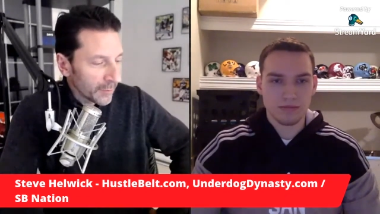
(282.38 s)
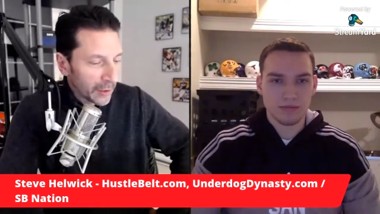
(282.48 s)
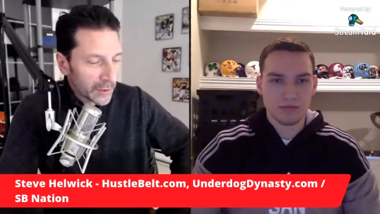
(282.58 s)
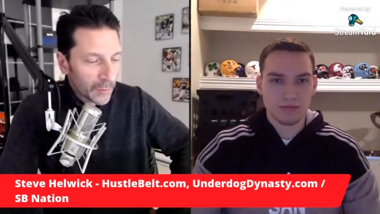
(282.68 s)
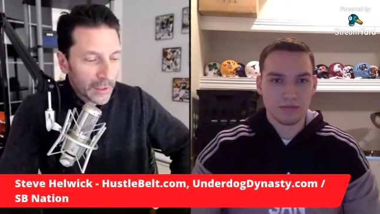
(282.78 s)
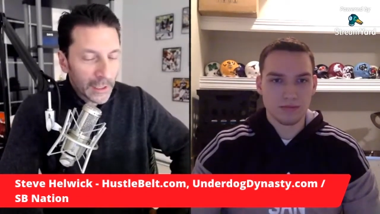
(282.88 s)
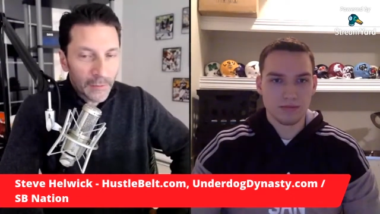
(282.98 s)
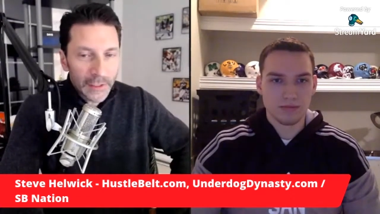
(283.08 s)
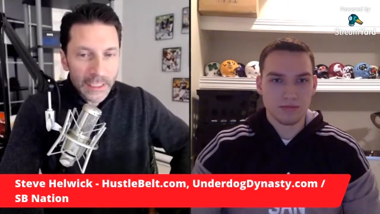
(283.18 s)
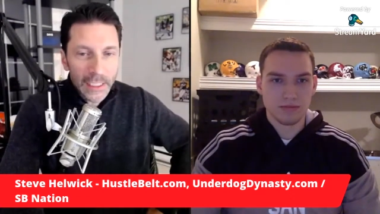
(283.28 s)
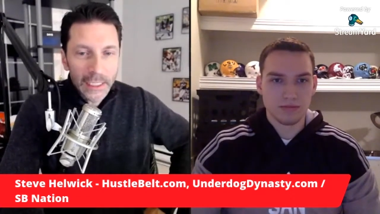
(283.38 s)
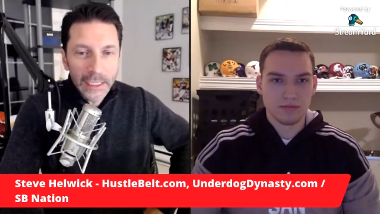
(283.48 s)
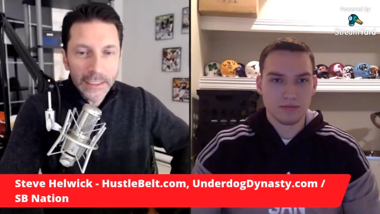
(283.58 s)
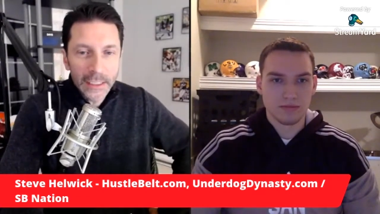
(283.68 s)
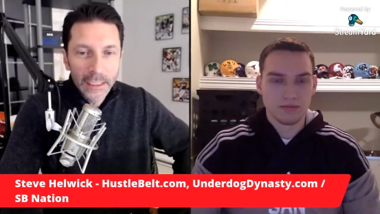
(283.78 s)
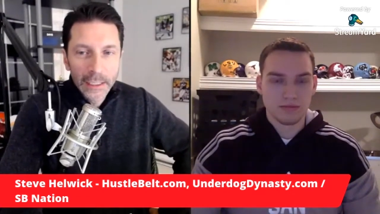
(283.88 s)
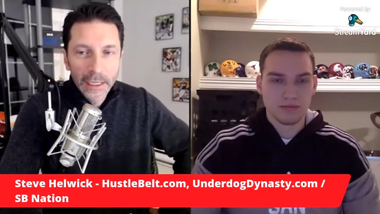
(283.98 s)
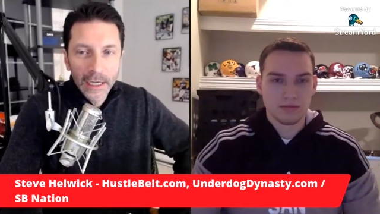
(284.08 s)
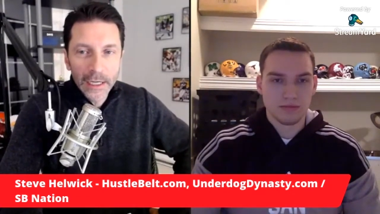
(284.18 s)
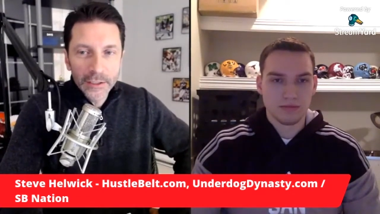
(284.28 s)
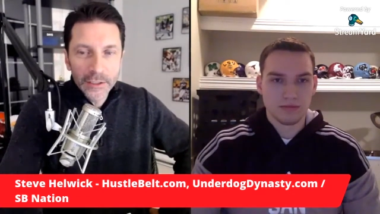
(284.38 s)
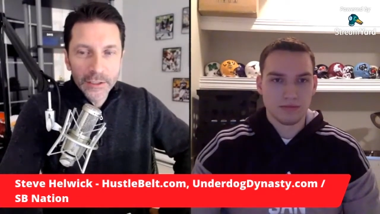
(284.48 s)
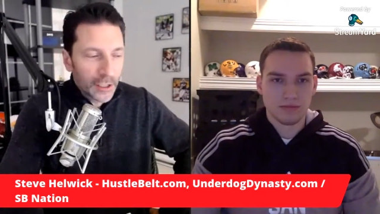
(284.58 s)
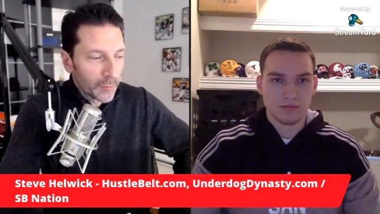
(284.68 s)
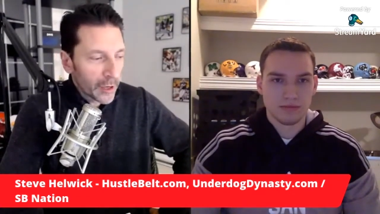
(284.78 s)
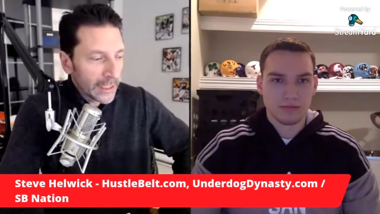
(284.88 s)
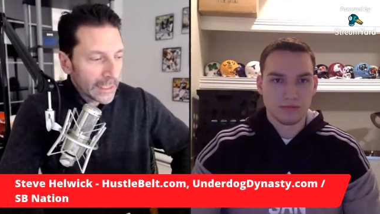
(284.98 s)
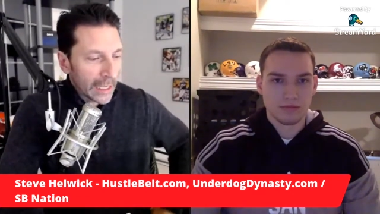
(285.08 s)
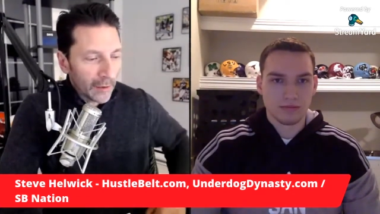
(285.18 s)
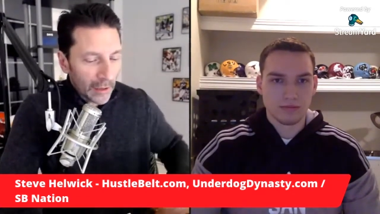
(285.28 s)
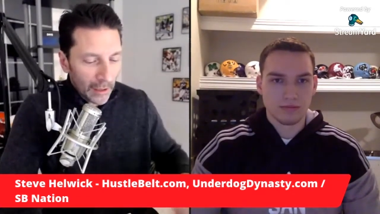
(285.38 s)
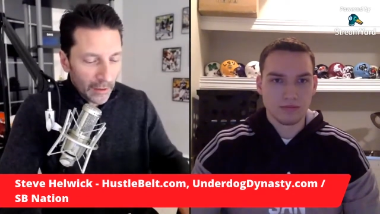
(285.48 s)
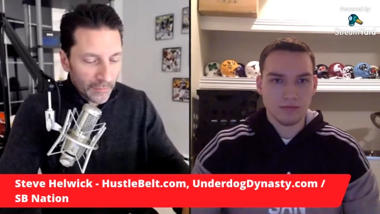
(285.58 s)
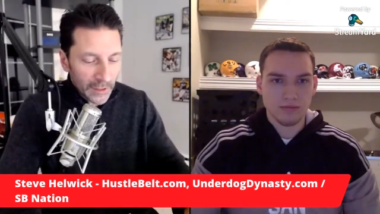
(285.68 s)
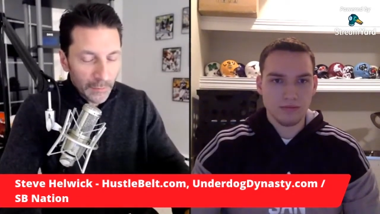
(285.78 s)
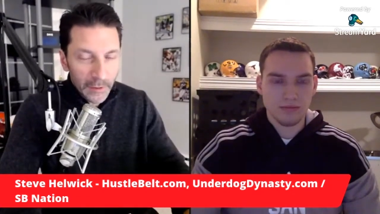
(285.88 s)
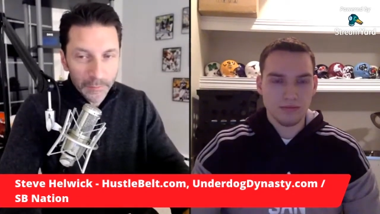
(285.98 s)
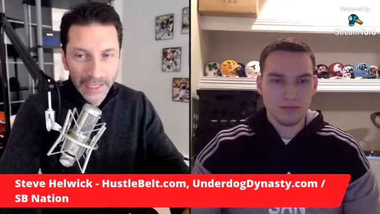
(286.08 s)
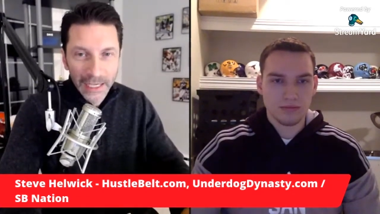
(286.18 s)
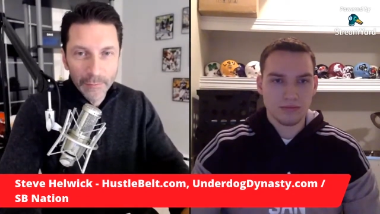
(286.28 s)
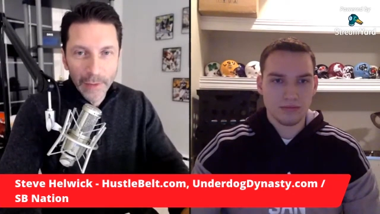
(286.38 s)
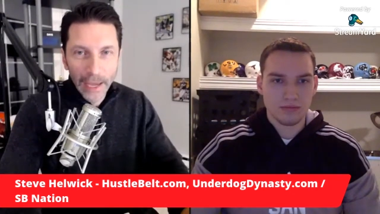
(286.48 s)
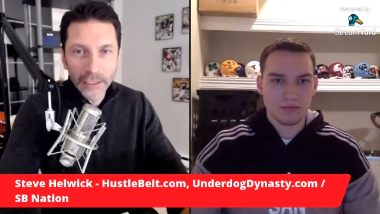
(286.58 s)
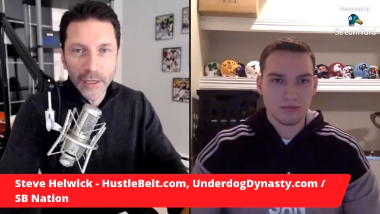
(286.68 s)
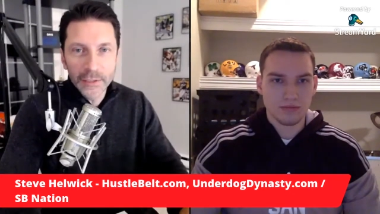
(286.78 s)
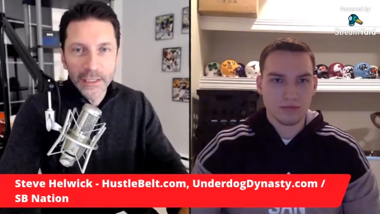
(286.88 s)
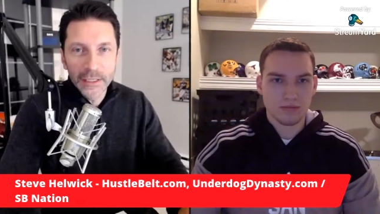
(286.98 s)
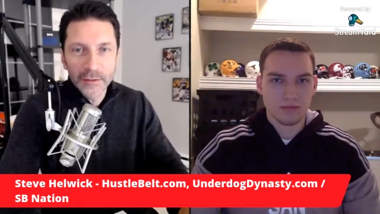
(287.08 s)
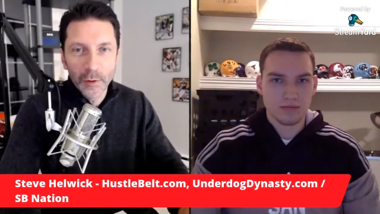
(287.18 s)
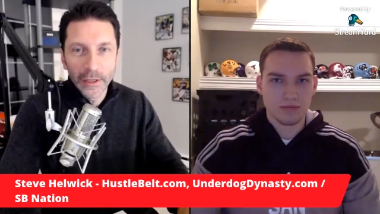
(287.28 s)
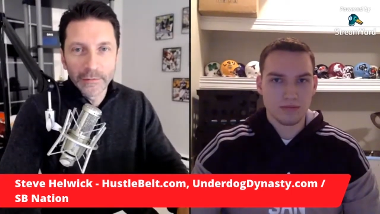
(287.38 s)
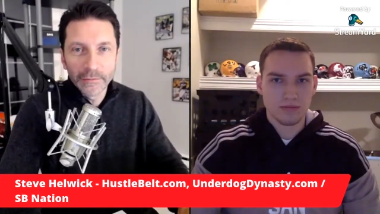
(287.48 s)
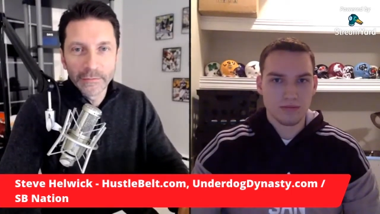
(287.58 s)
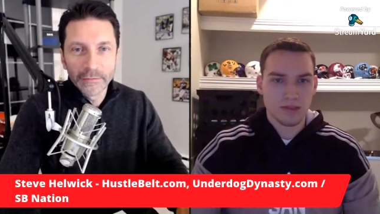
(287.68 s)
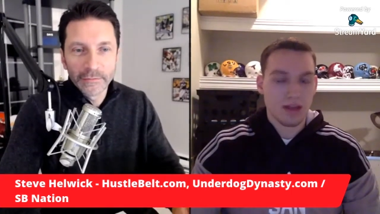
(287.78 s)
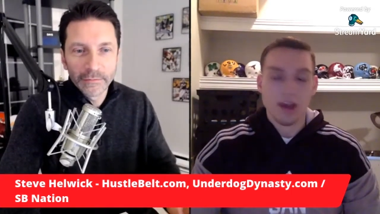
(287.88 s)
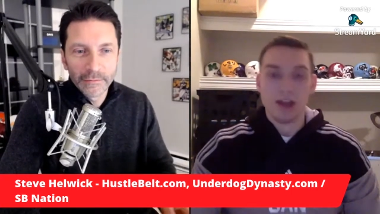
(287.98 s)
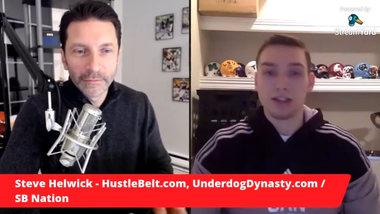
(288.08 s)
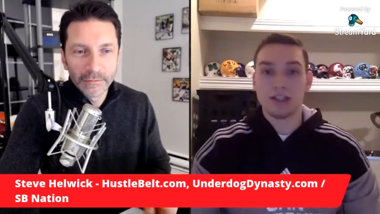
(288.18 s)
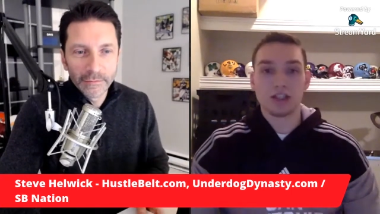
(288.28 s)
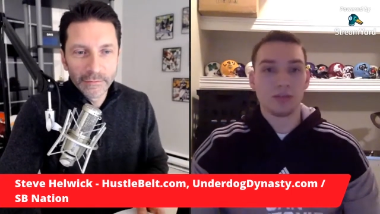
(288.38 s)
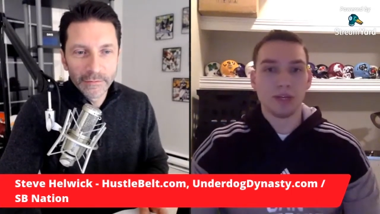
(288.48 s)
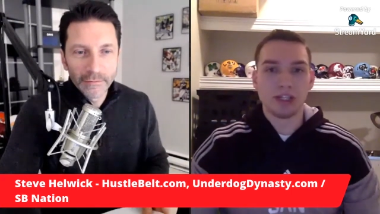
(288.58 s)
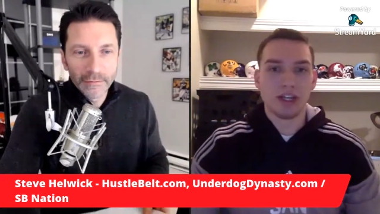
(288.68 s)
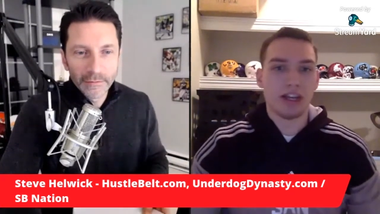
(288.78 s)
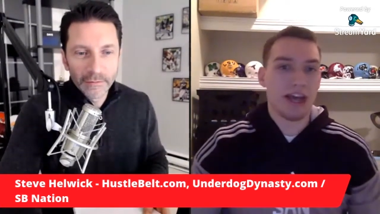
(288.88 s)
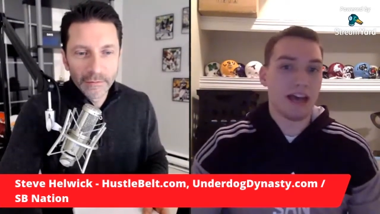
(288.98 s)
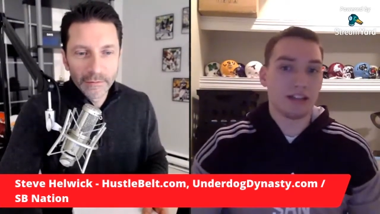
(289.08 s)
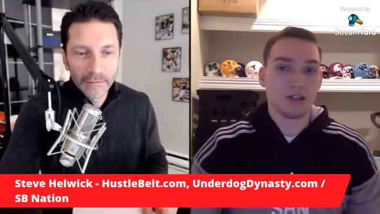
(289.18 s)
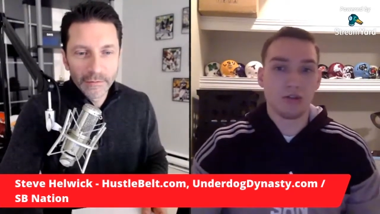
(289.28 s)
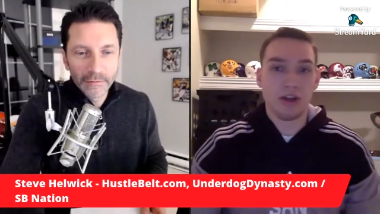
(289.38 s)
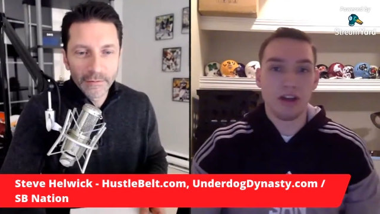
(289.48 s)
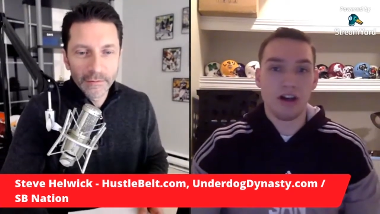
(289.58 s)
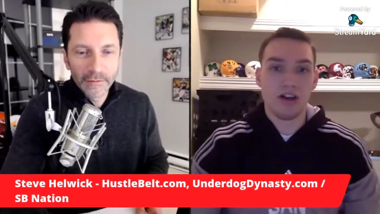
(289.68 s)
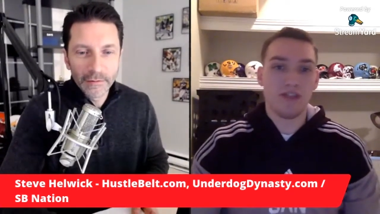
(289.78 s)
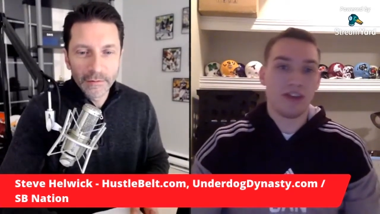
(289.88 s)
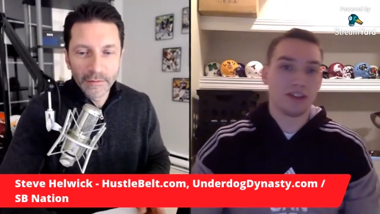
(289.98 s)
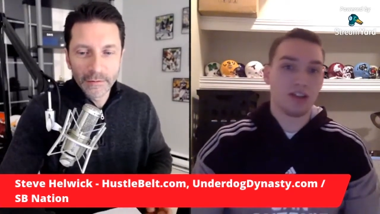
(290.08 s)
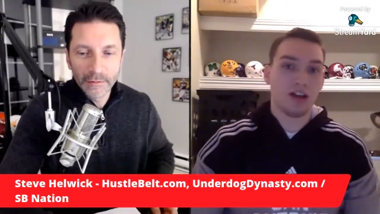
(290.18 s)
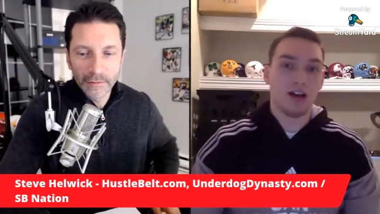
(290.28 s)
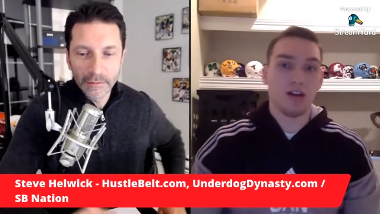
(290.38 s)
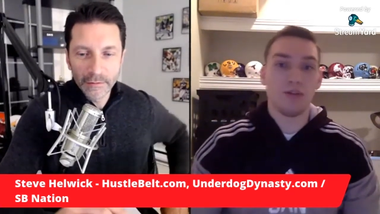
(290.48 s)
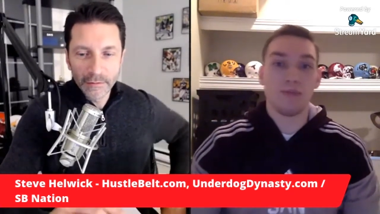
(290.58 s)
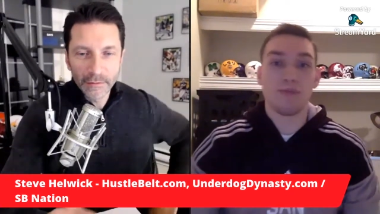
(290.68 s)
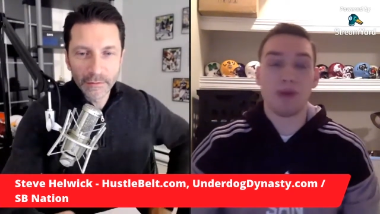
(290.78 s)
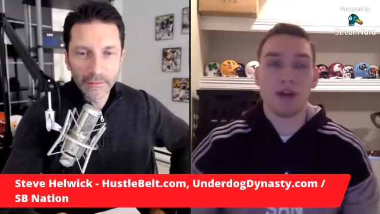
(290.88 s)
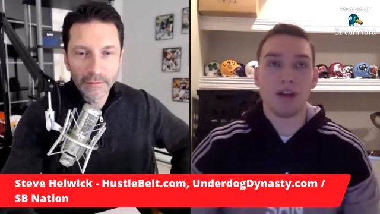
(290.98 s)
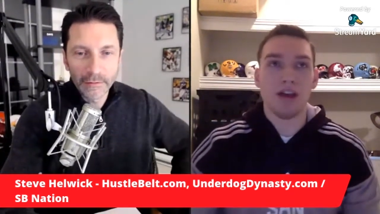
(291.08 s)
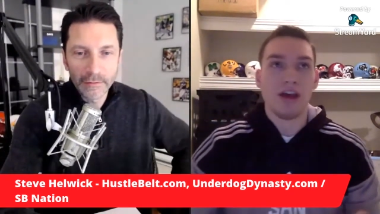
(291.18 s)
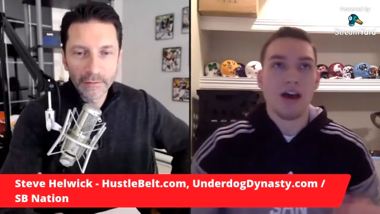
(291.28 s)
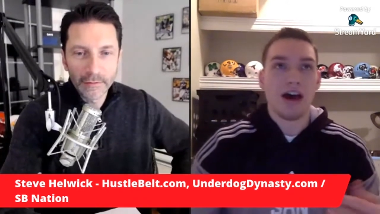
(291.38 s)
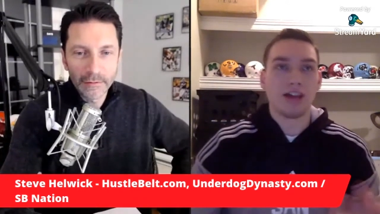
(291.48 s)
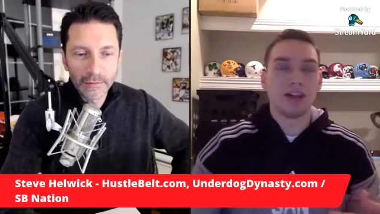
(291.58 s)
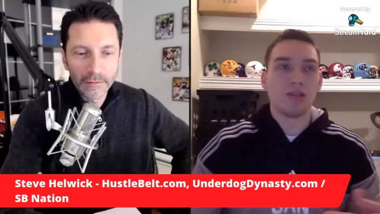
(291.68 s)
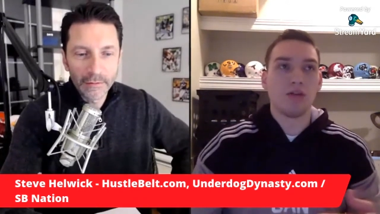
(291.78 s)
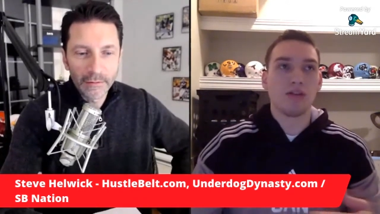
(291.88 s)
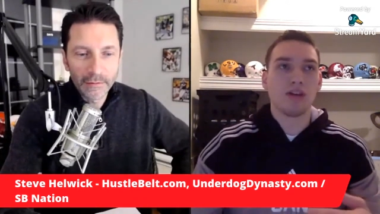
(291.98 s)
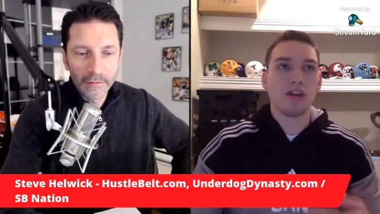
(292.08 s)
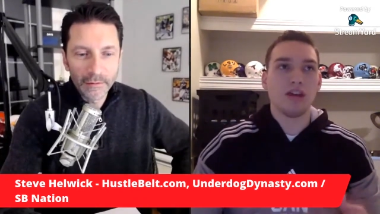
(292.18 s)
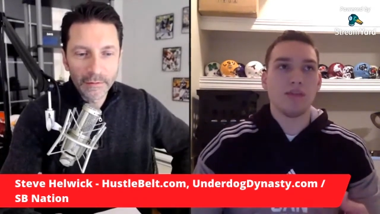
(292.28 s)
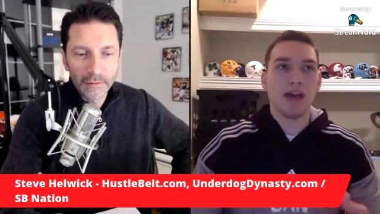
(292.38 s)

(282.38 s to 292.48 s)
Speaker 1: Lewis with 11 TDs. Just your breakdown of some of the key matchups in this one.
Speaker 2: Central Michigan has great offense, but I think one of the key